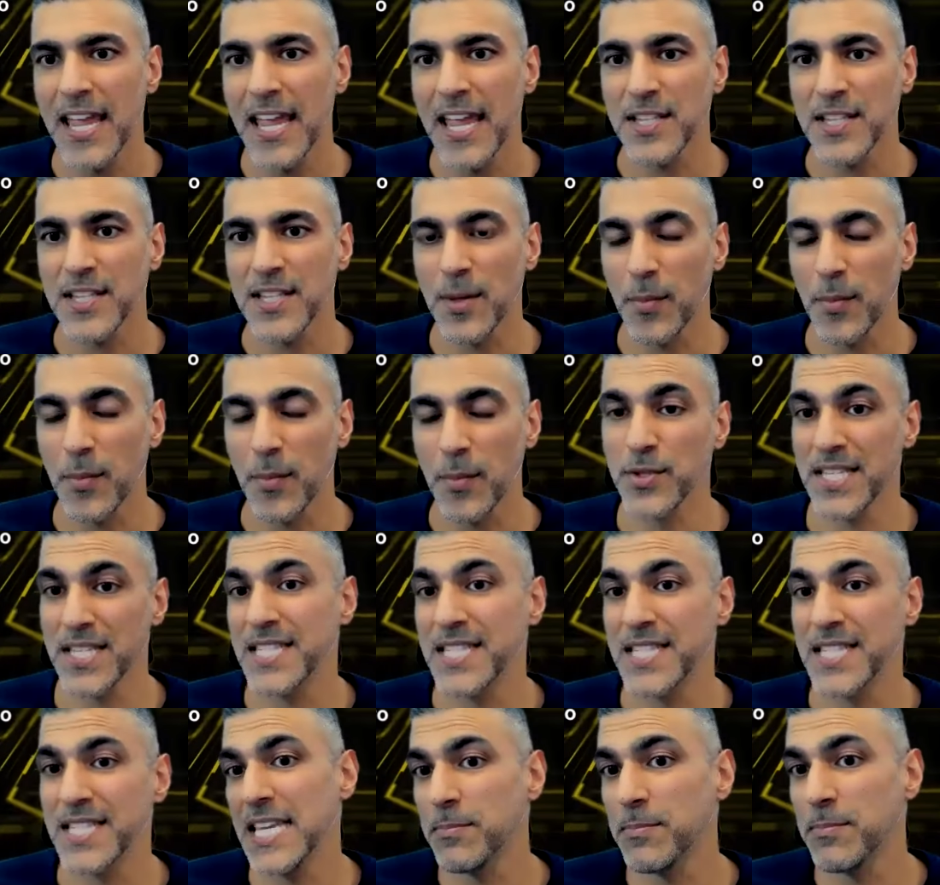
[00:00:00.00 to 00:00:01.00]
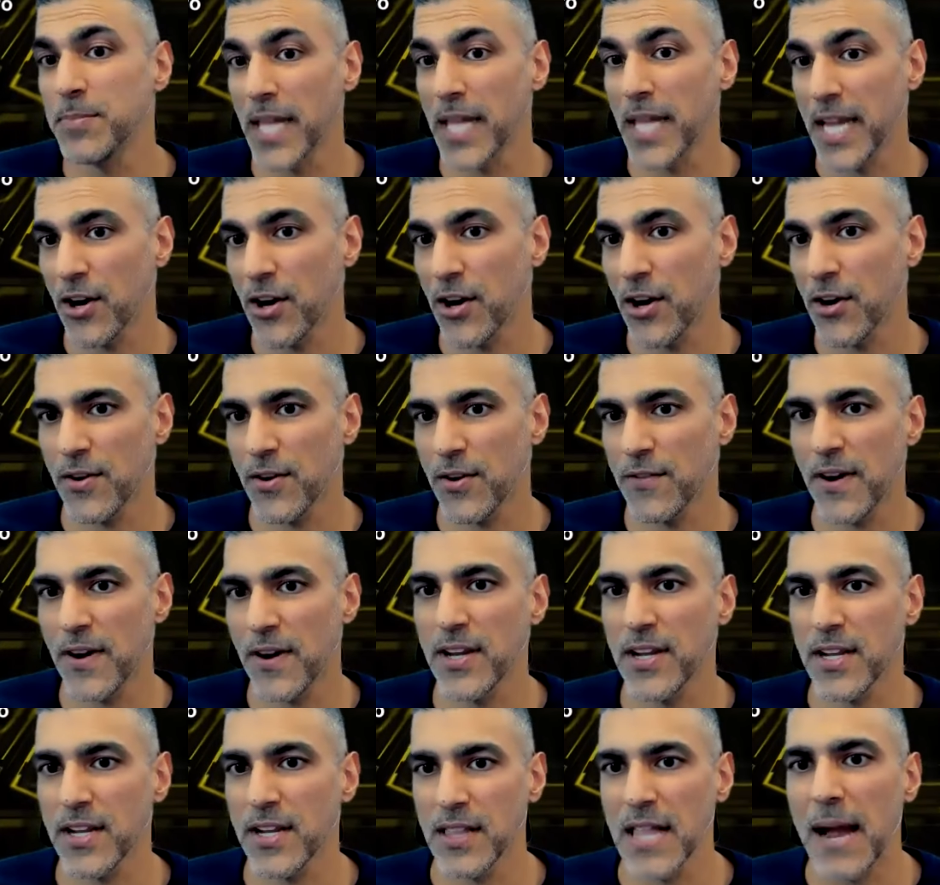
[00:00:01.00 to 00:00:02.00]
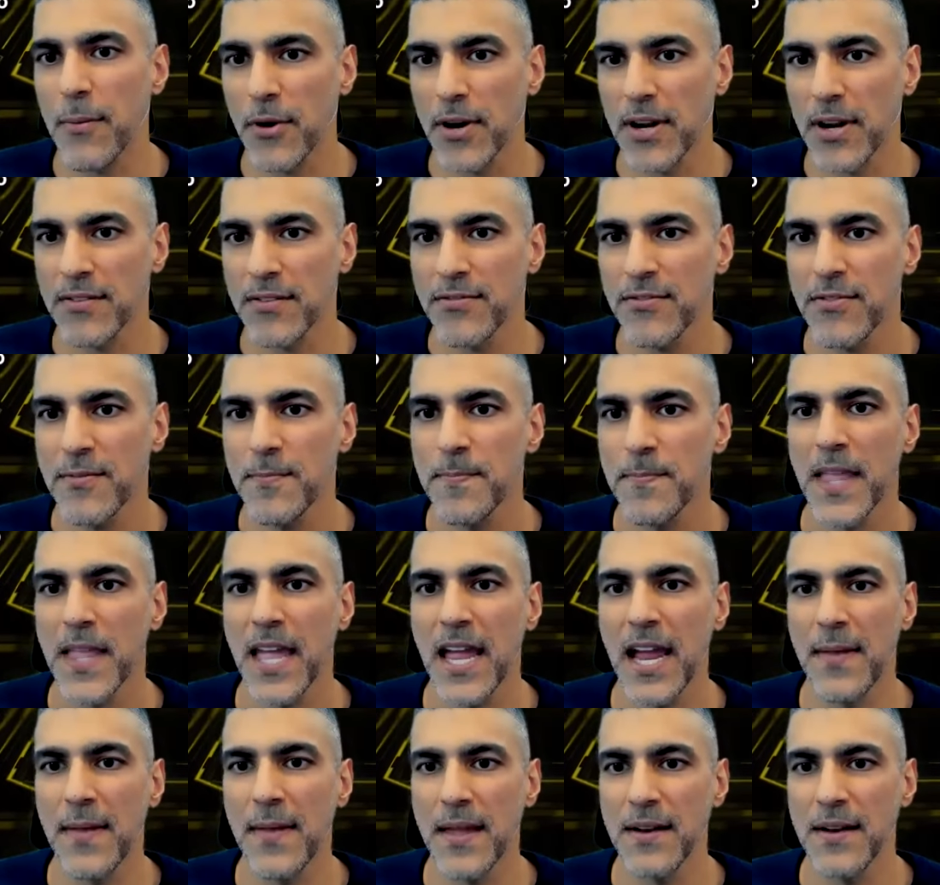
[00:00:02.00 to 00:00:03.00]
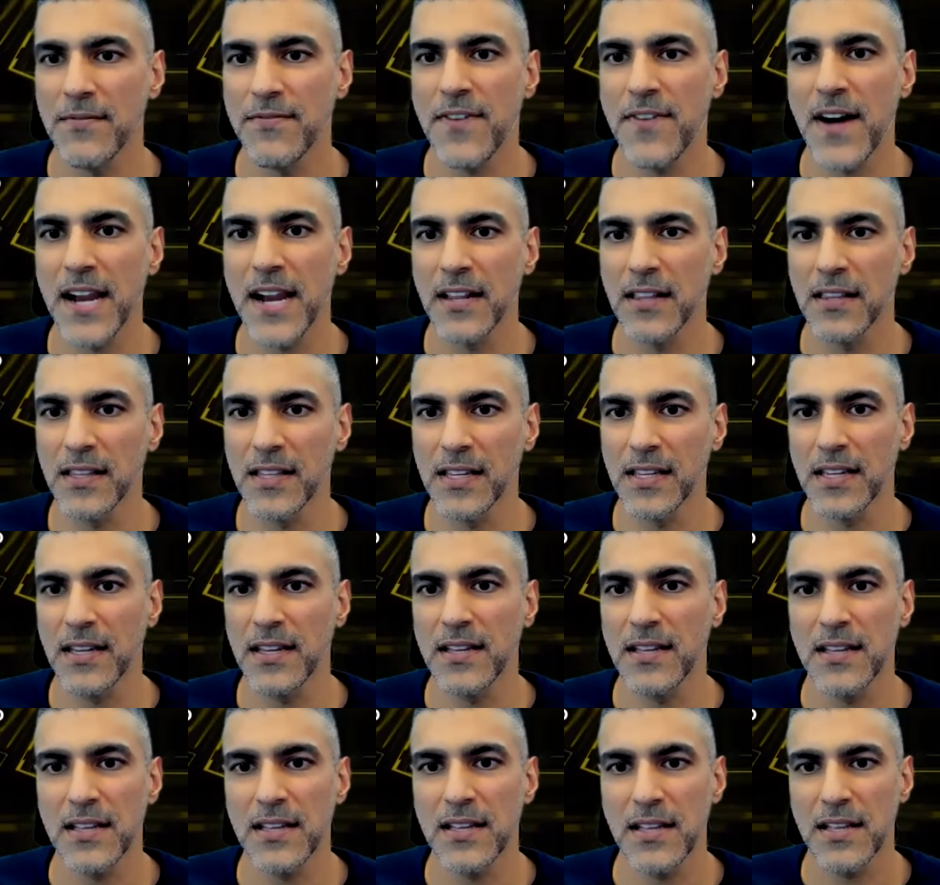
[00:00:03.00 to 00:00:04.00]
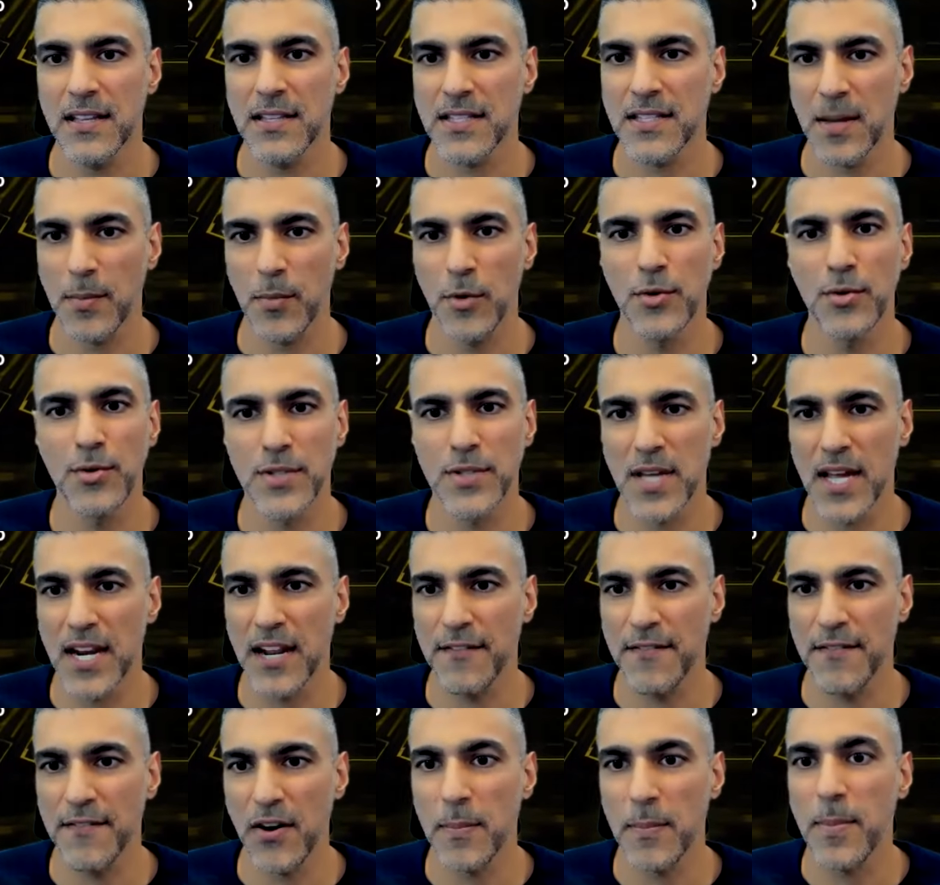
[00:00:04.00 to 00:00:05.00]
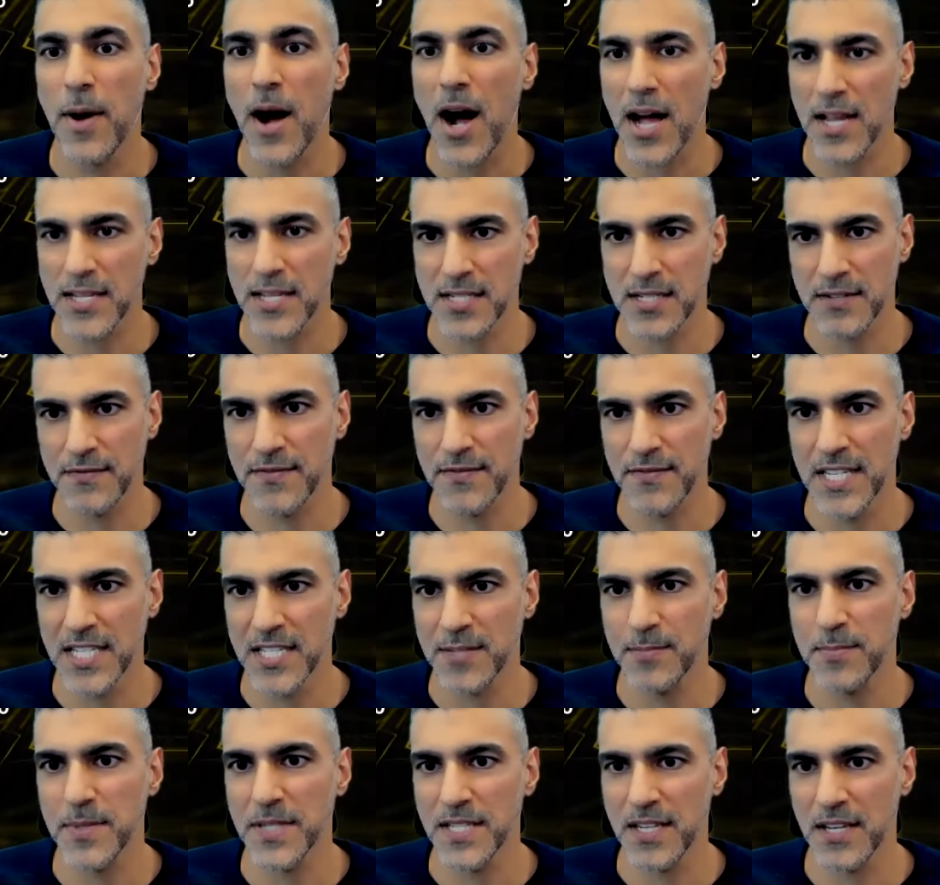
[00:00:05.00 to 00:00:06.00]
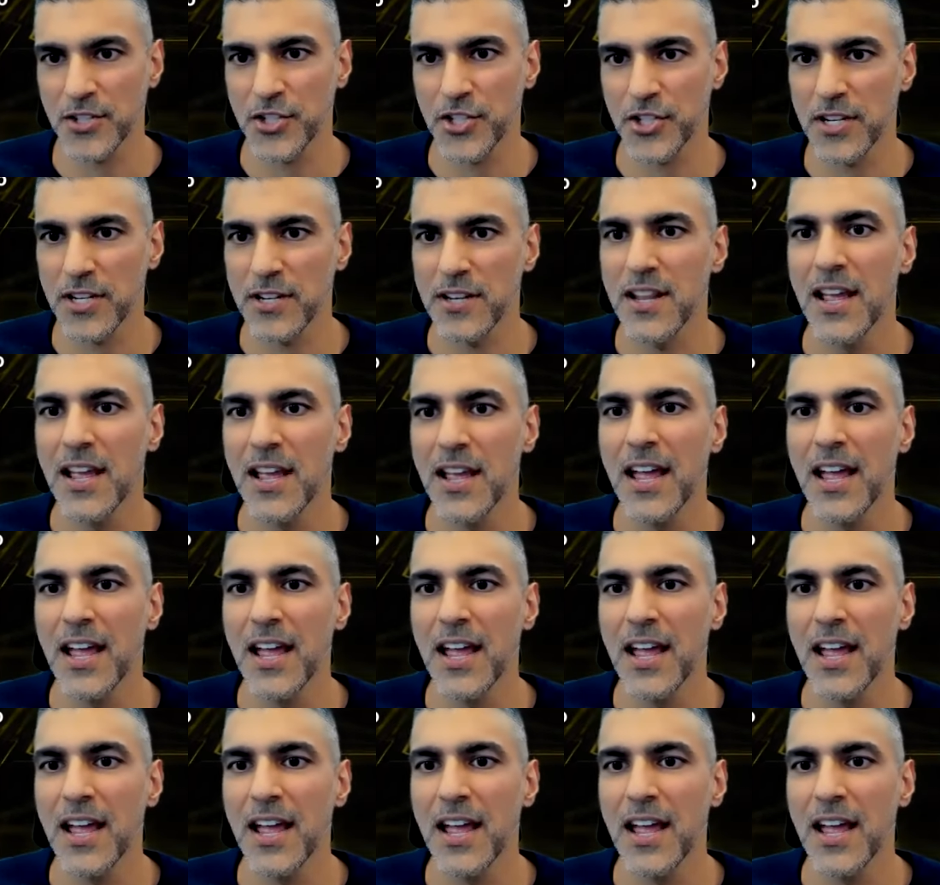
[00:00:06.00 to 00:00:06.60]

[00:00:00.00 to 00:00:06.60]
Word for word: someone who's a team player, they're very collaborative, and then finally, someone who's got a very positive disposition.